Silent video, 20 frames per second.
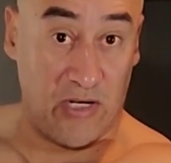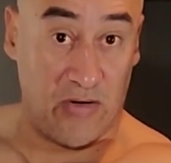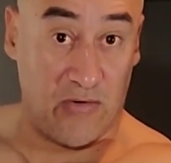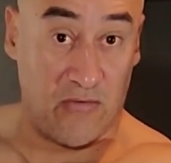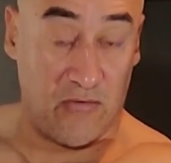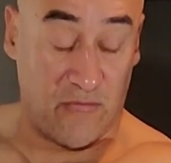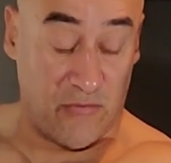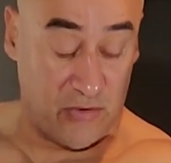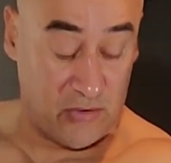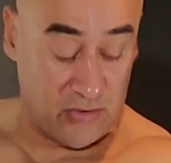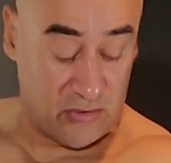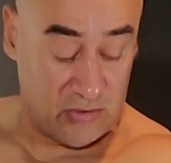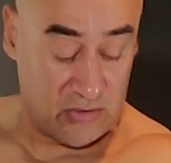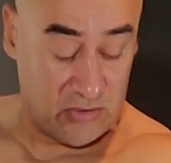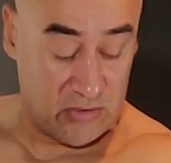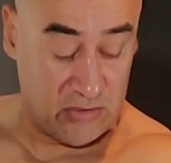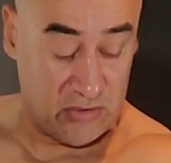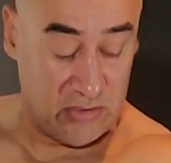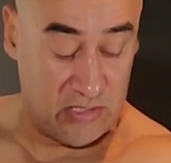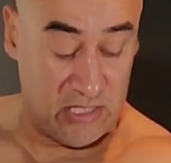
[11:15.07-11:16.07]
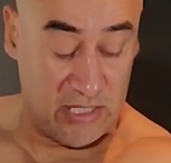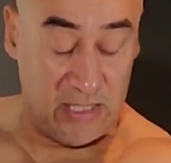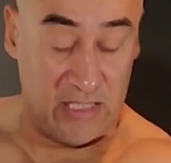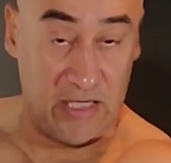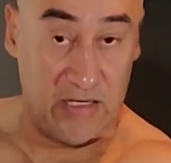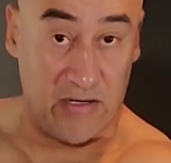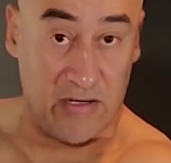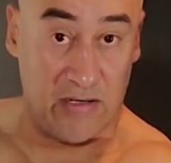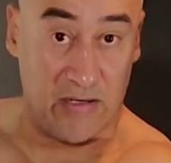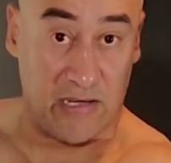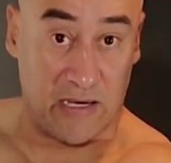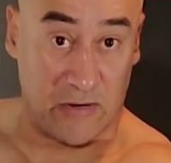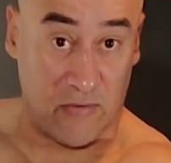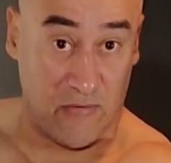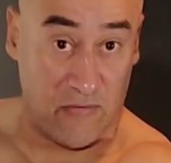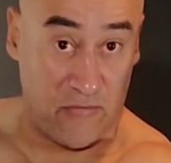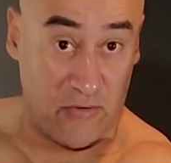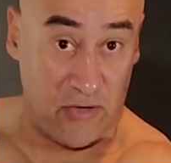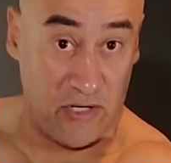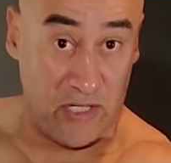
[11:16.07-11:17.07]
feel nothing. I don't
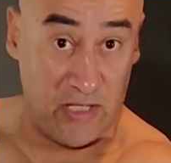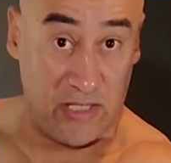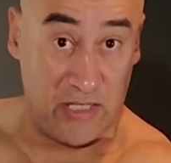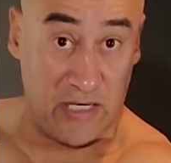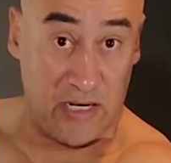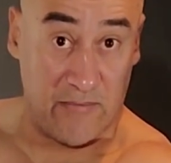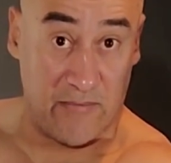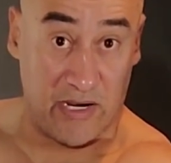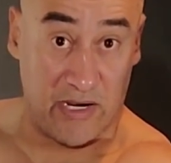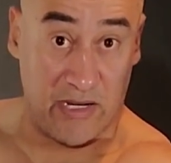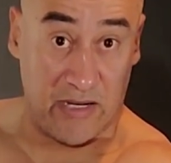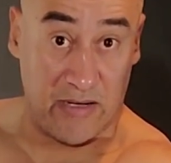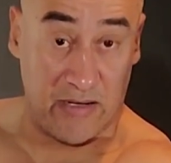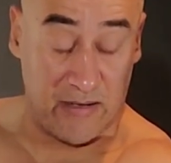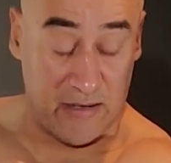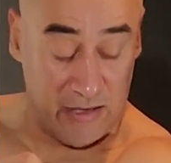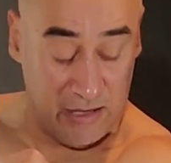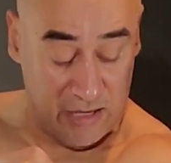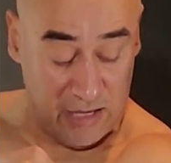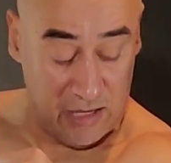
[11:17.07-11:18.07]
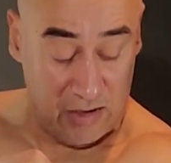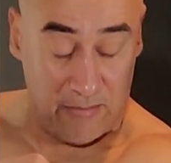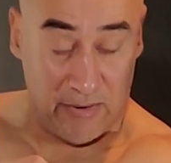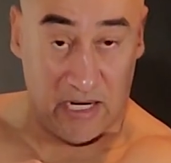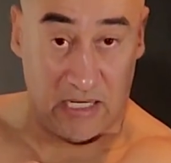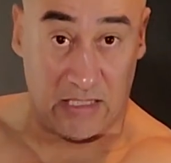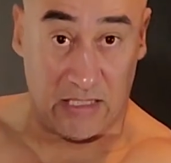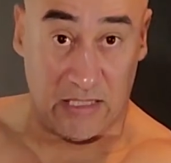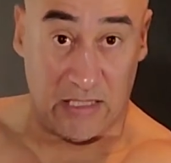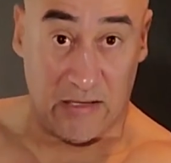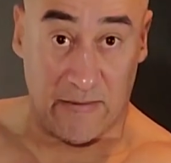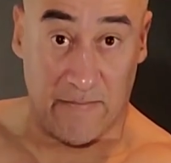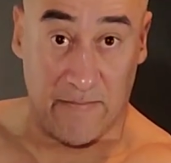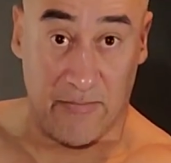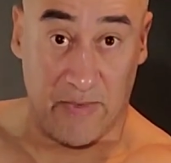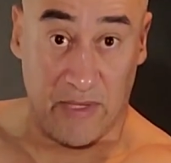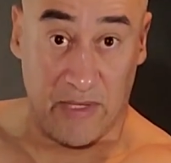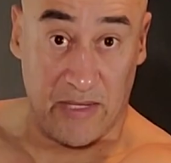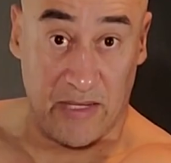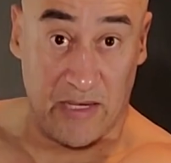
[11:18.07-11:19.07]
feel nothing in my inner bicep.
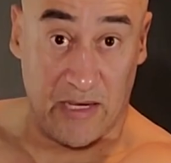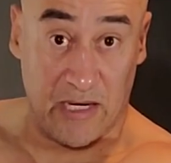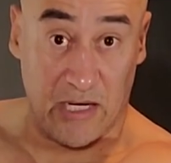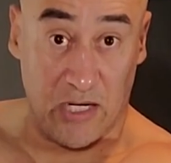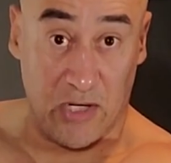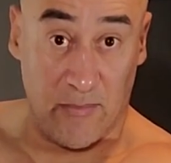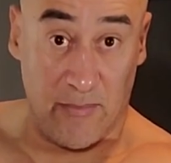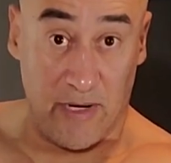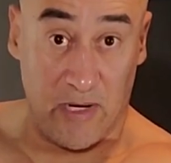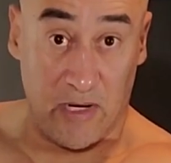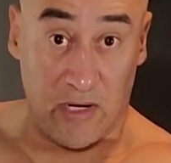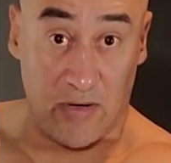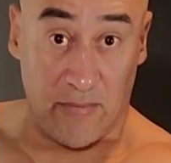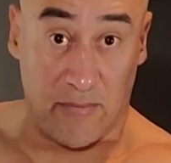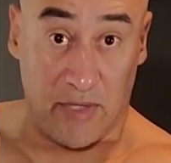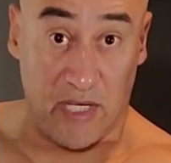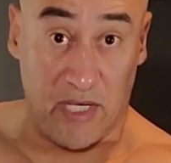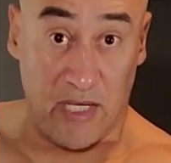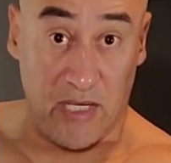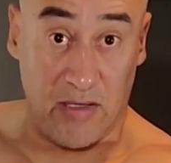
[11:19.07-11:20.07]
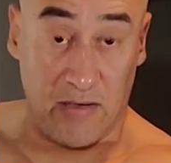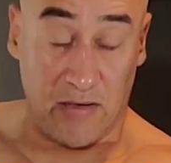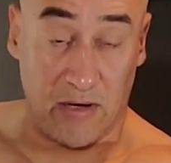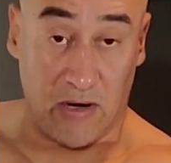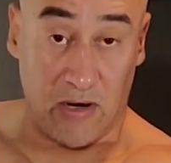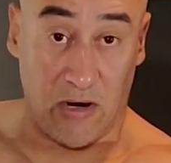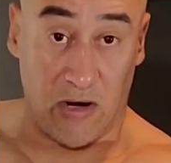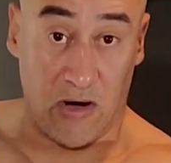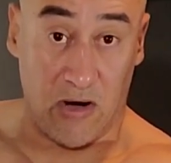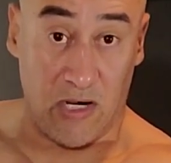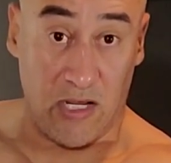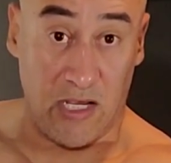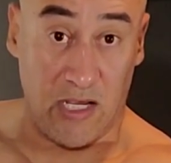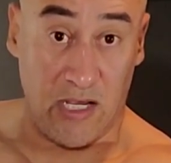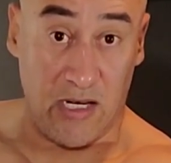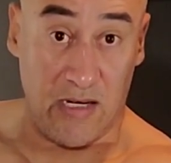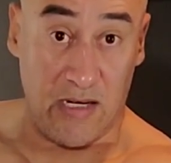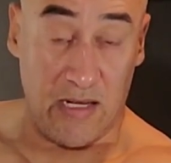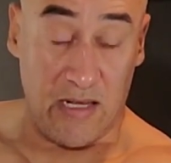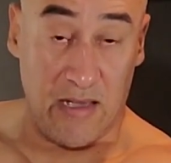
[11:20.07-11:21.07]
A little bit on the peak, on the long
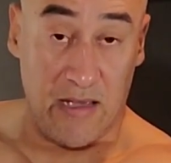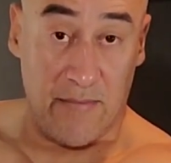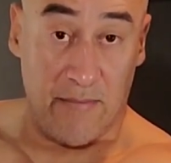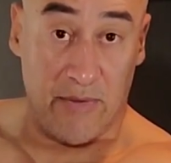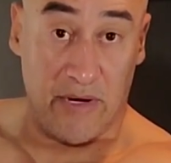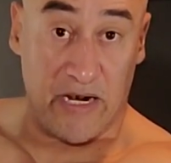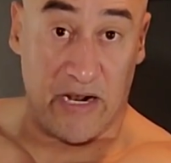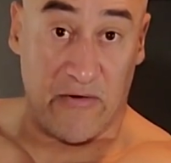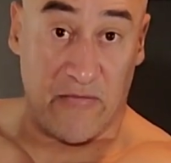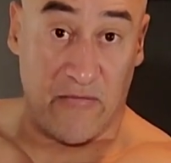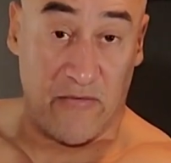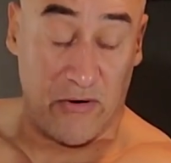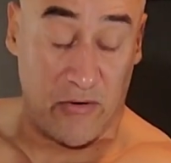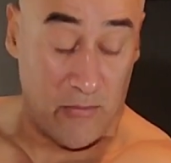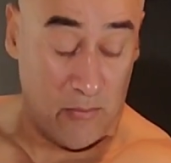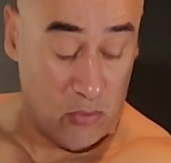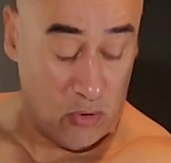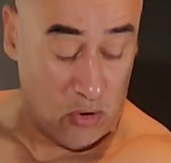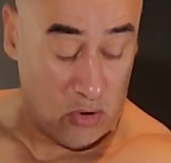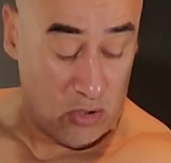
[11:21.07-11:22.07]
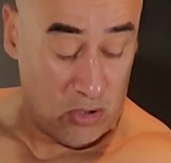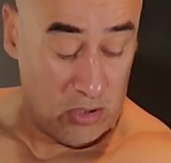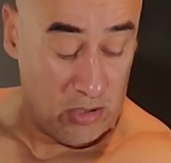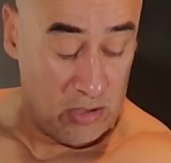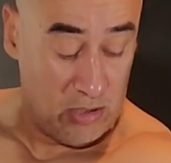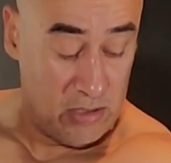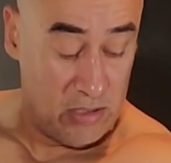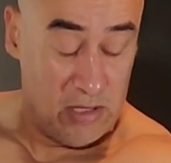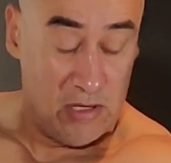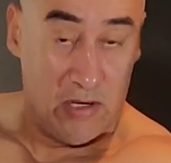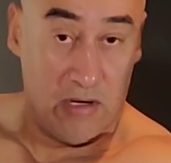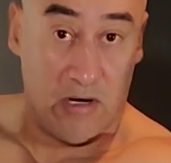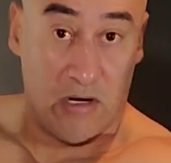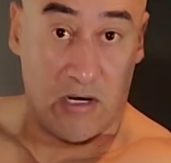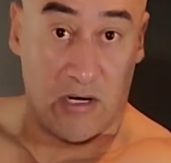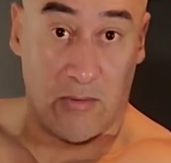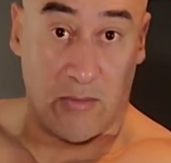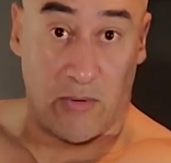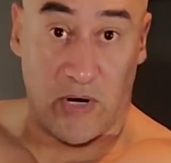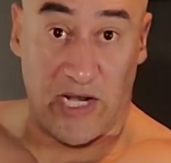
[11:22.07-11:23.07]
head, but I feel more on
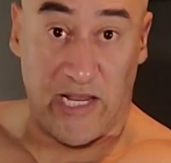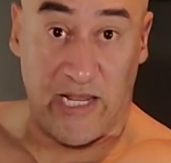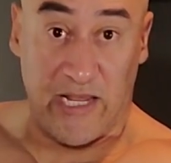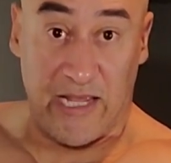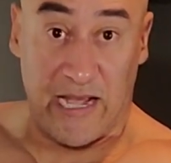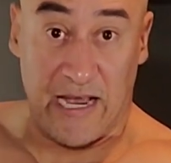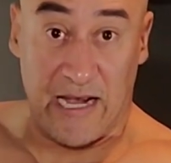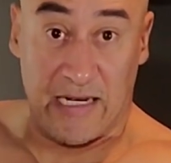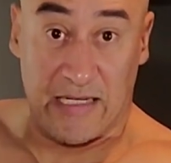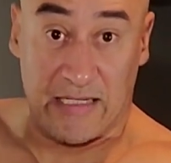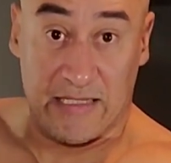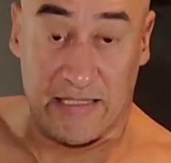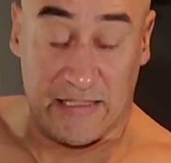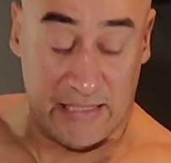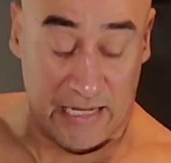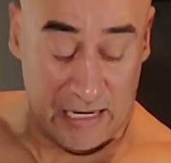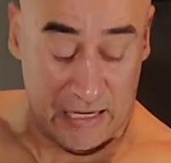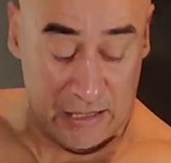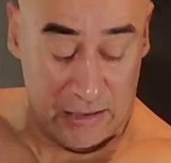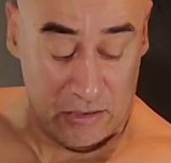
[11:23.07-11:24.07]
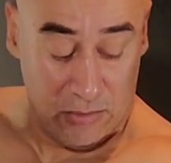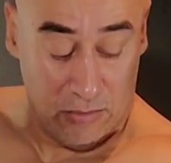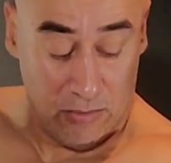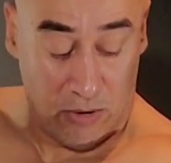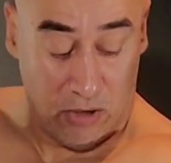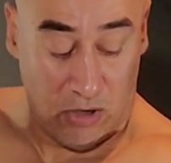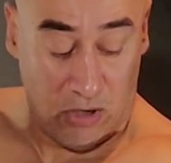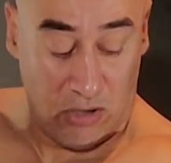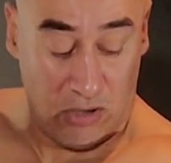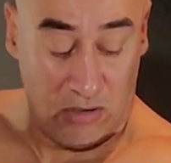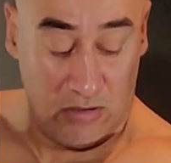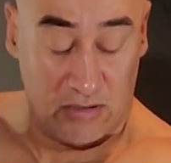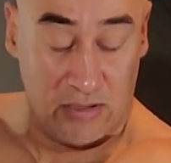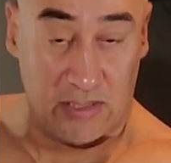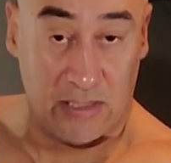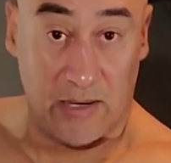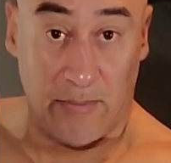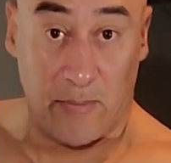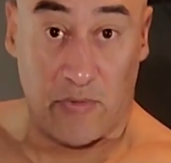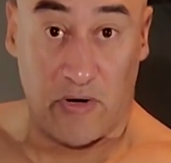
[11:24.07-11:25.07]
the brachialis, that little ball
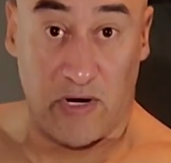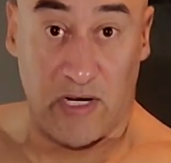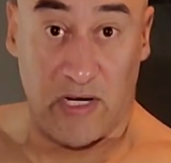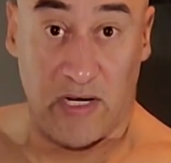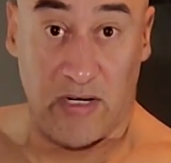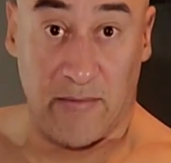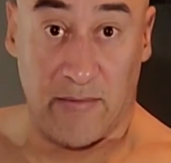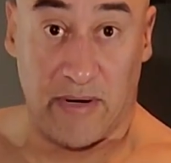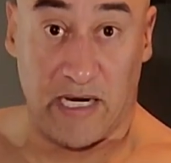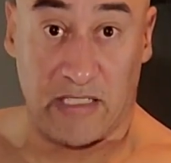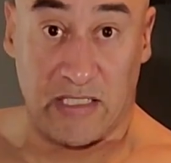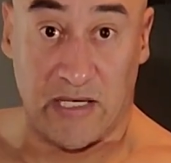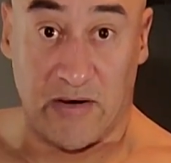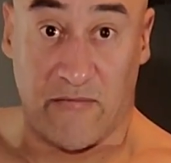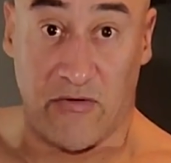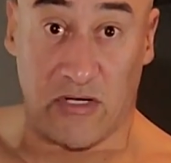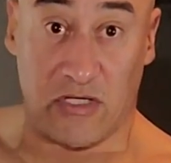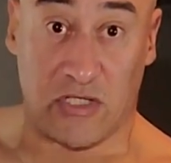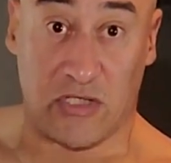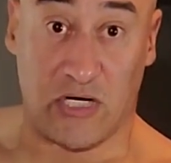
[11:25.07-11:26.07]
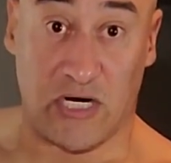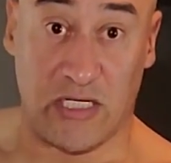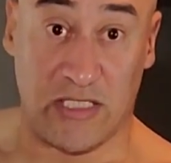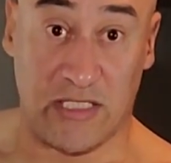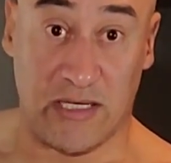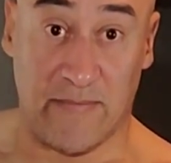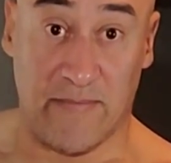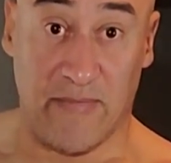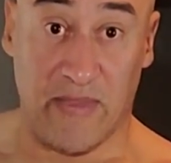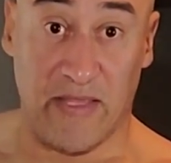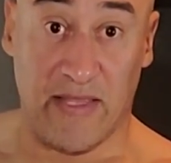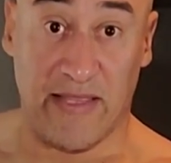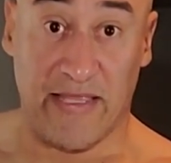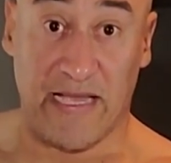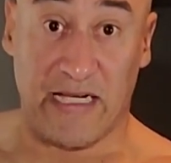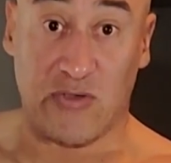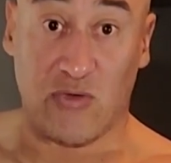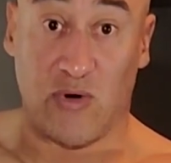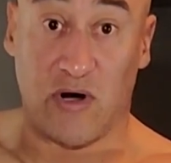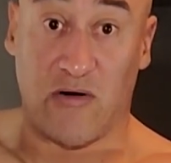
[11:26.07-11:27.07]
separating the bicep from the tricep.
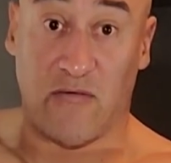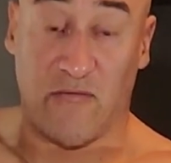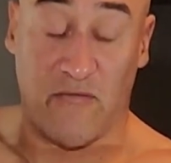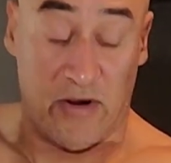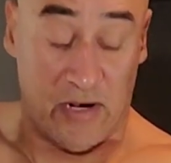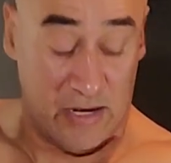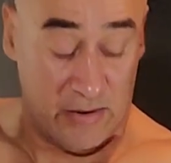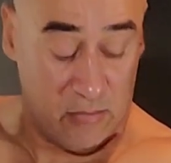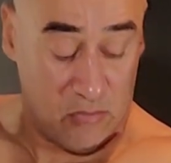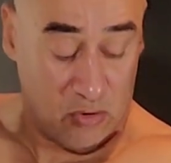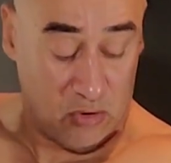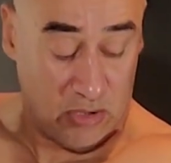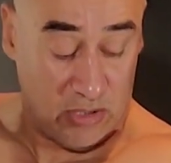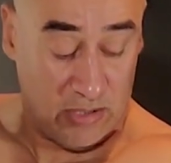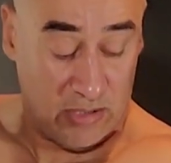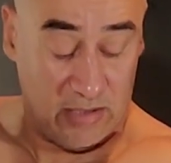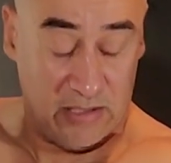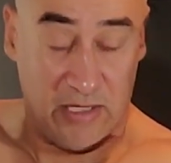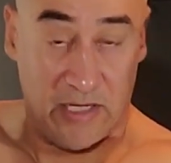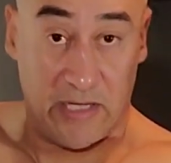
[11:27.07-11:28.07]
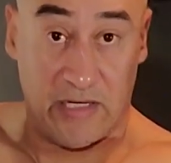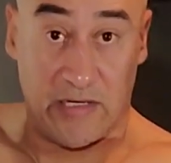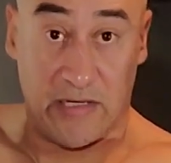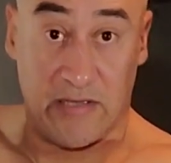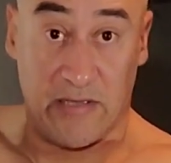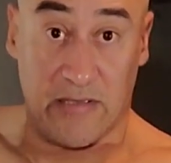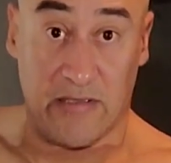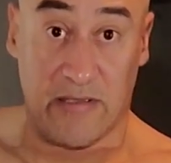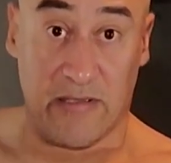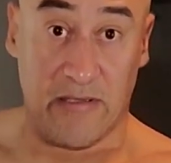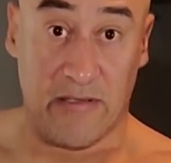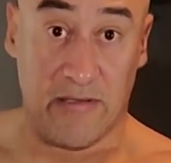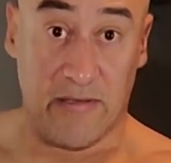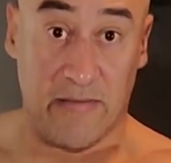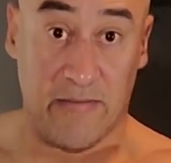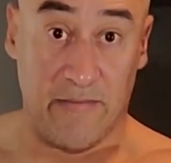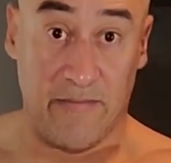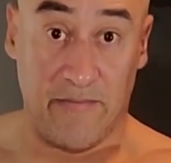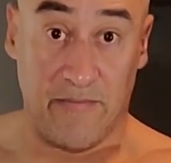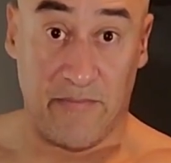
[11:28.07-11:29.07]
That's where I feel it more here.
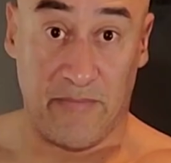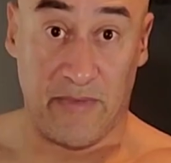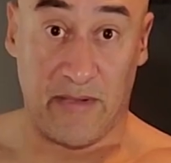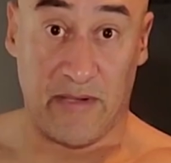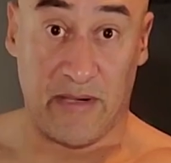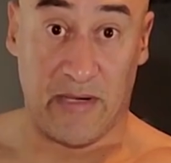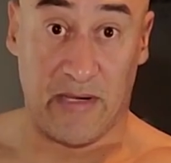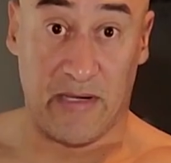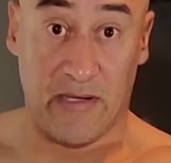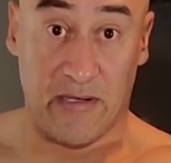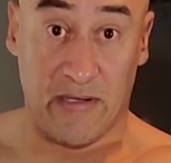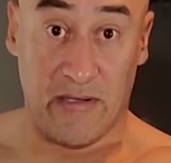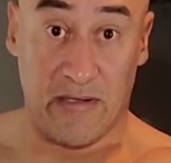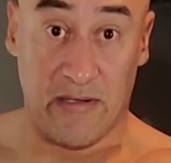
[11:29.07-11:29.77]
Okay.